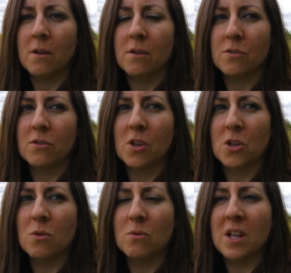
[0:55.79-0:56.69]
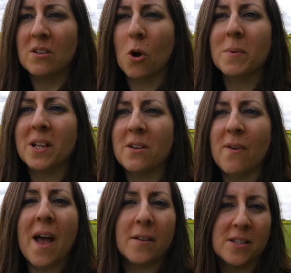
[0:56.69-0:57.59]
that you need commonly
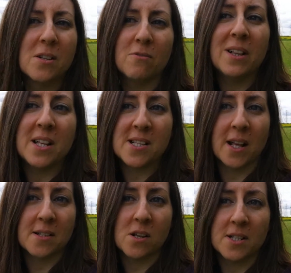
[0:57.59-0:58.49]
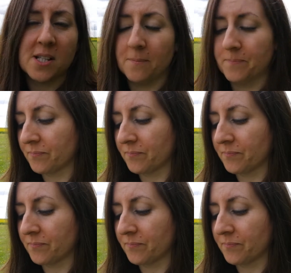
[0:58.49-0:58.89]
to release anxiety.